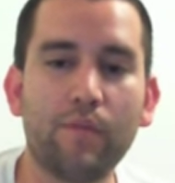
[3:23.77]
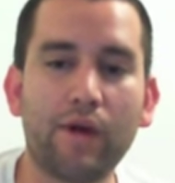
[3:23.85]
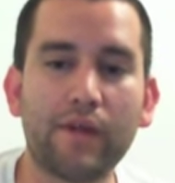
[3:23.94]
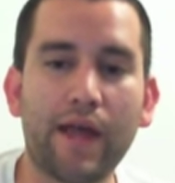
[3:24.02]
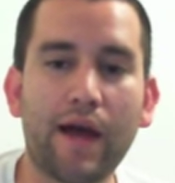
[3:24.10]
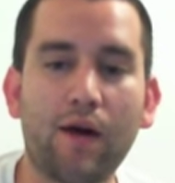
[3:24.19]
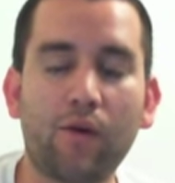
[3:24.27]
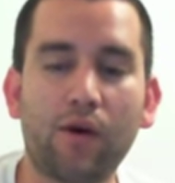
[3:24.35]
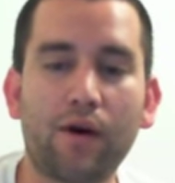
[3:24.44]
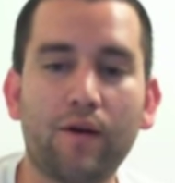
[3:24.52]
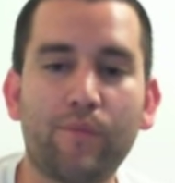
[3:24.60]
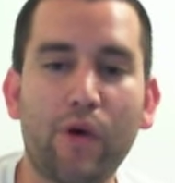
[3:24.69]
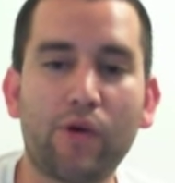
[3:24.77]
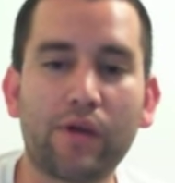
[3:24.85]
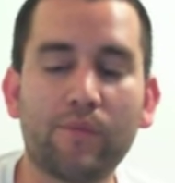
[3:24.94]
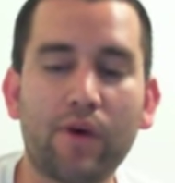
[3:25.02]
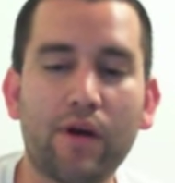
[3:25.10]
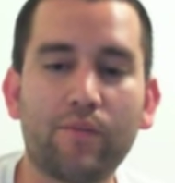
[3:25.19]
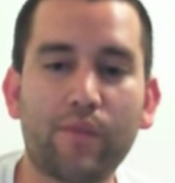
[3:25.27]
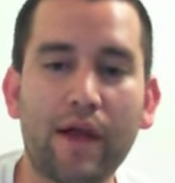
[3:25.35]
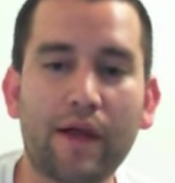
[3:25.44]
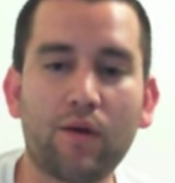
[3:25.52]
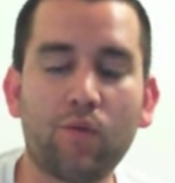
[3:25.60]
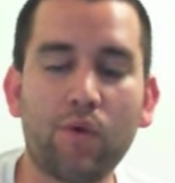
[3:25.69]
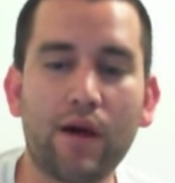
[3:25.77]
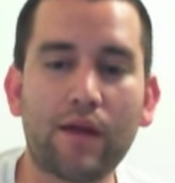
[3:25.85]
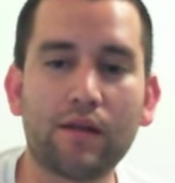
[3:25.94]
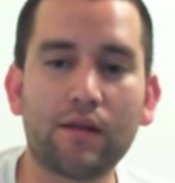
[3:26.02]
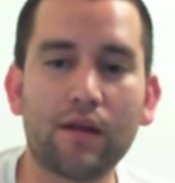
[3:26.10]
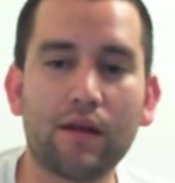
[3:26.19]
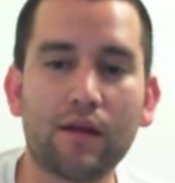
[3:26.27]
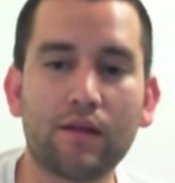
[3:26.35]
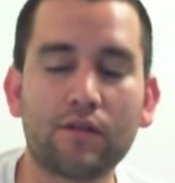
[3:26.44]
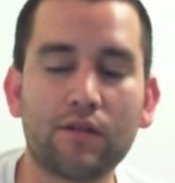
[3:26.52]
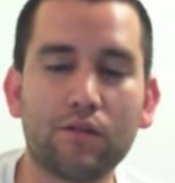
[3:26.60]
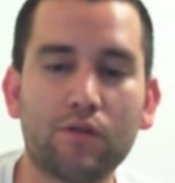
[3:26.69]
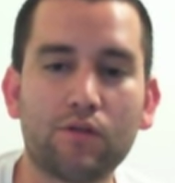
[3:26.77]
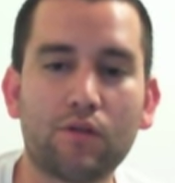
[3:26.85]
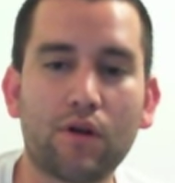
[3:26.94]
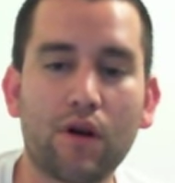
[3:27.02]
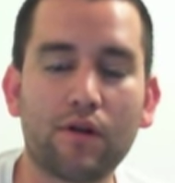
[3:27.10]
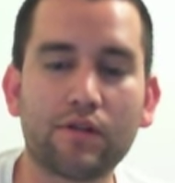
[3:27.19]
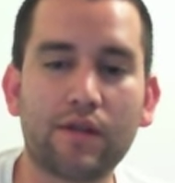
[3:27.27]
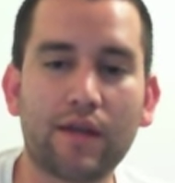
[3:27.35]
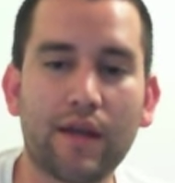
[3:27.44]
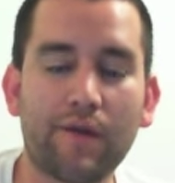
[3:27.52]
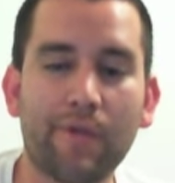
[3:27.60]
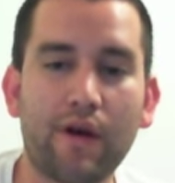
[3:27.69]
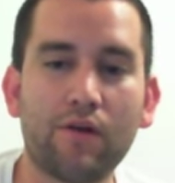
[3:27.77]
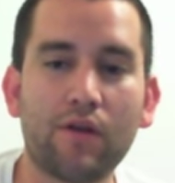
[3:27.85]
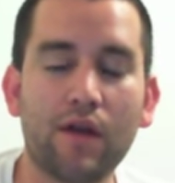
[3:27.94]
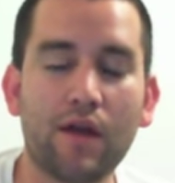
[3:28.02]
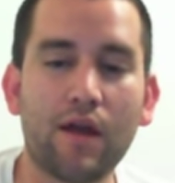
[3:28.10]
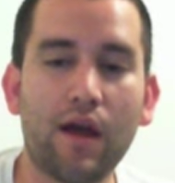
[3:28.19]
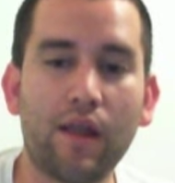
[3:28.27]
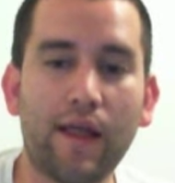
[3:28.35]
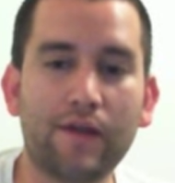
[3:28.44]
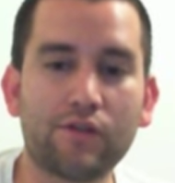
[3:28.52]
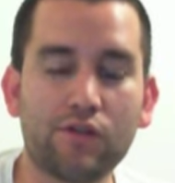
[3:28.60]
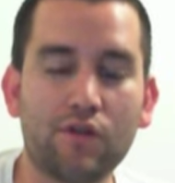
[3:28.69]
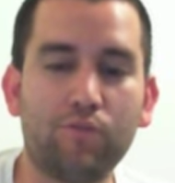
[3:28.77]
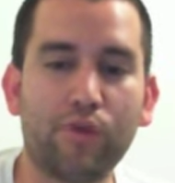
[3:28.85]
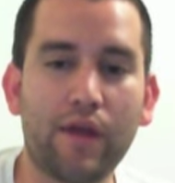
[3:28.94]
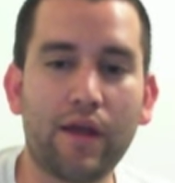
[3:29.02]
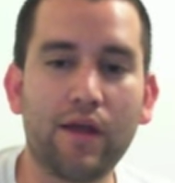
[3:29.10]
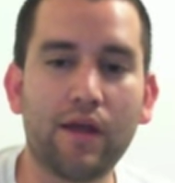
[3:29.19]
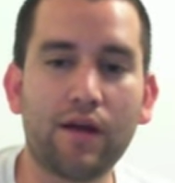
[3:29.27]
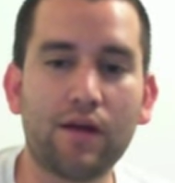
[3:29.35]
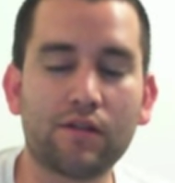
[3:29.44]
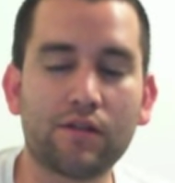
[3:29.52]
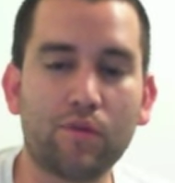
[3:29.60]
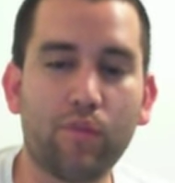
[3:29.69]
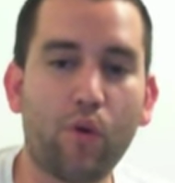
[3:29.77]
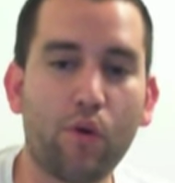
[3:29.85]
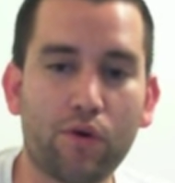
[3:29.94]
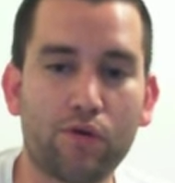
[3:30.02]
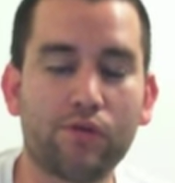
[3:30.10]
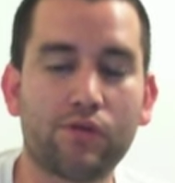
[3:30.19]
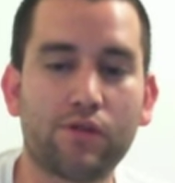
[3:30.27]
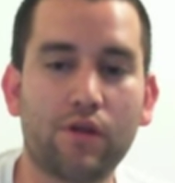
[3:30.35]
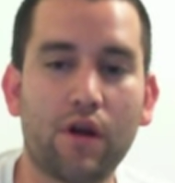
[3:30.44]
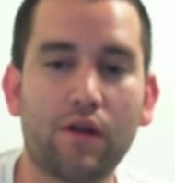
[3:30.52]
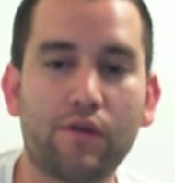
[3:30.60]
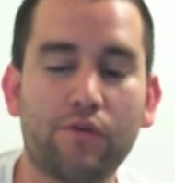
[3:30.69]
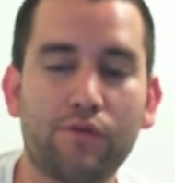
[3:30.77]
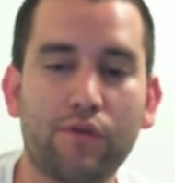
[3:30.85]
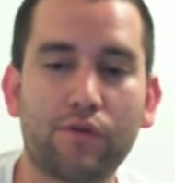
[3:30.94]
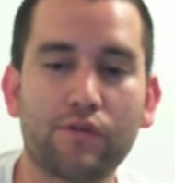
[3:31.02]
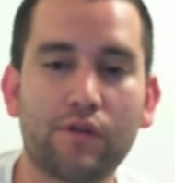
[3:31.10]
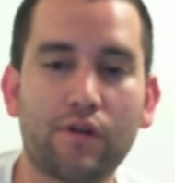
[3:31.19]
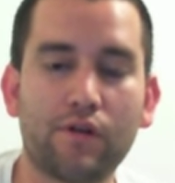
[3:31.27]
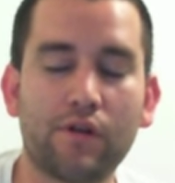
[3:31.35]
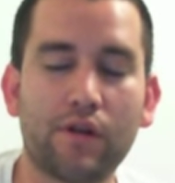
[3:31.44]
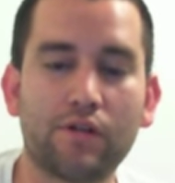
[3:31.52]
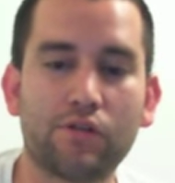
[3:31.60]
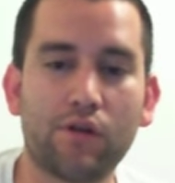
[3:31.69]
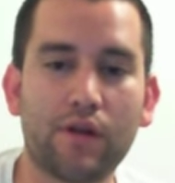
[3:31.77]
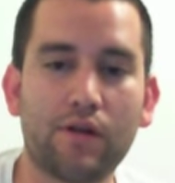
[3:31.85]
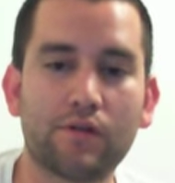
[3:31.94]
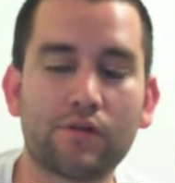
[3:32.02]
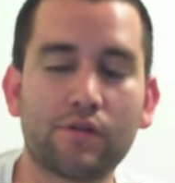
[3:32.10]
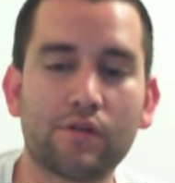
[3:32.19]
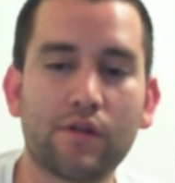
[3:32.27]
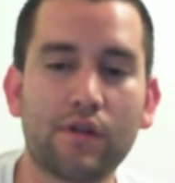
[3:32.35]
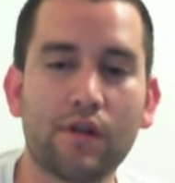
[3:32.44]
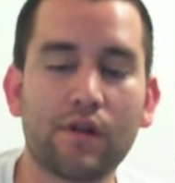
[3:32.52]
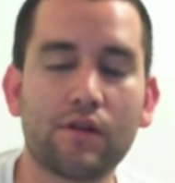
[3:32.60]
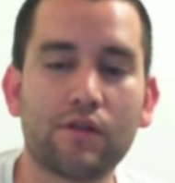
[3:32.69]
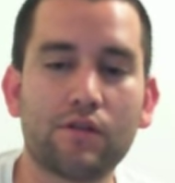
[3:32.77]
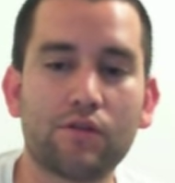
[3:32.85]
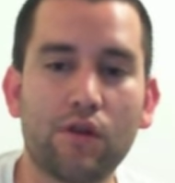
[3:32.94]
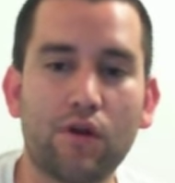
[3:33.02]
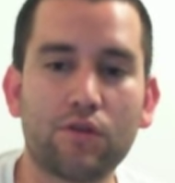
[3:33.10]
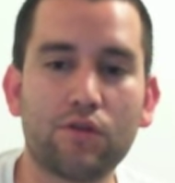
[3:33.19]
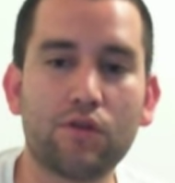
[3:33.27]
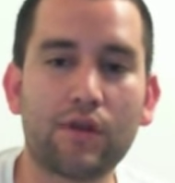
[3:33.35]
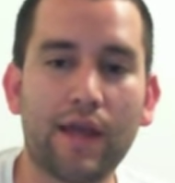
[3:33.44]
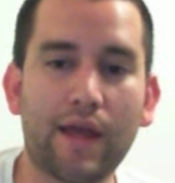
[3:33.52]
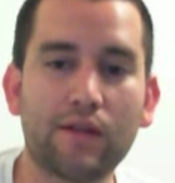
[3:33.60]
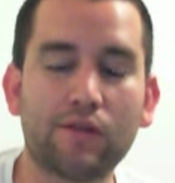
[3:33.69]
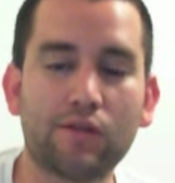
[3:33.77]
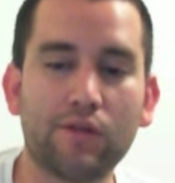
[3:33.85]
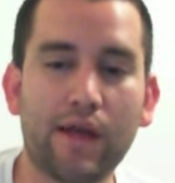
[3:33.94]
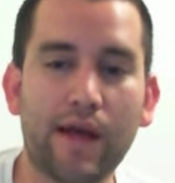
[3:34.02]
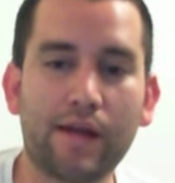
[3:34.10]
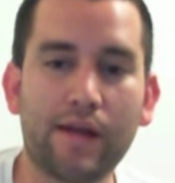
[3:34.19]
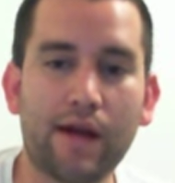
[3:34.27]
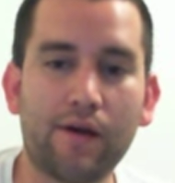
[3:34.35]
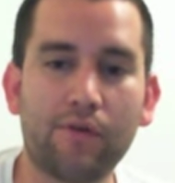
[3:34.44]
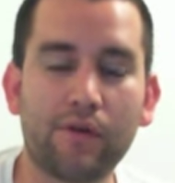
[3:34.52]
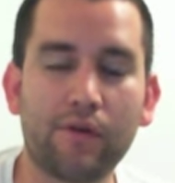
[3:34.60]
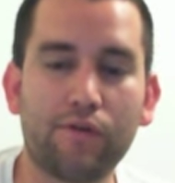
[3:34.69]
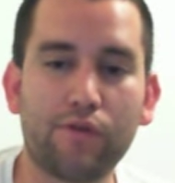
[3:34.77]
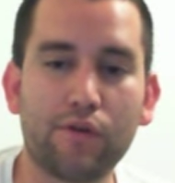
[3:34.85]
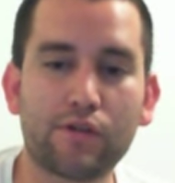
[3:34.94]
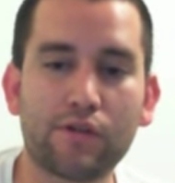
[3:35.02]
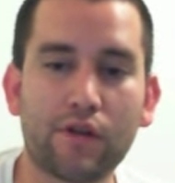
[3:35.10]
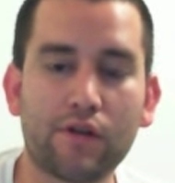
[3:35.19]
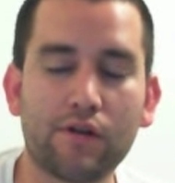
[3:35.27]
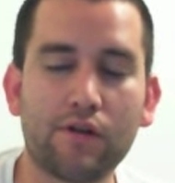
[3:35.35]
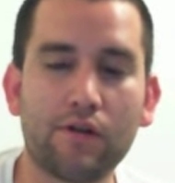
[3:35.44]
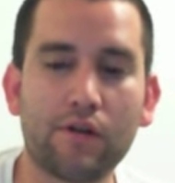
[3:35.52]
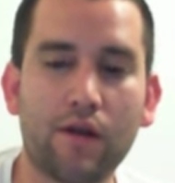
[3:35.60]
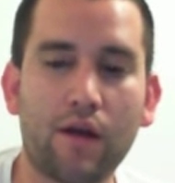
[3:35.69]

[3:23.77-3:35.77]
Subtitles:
But now Pokemon Black and White, the new cards that came out, allows you to play supporters on your first turn, and trainers. So you can do that now on your first turn.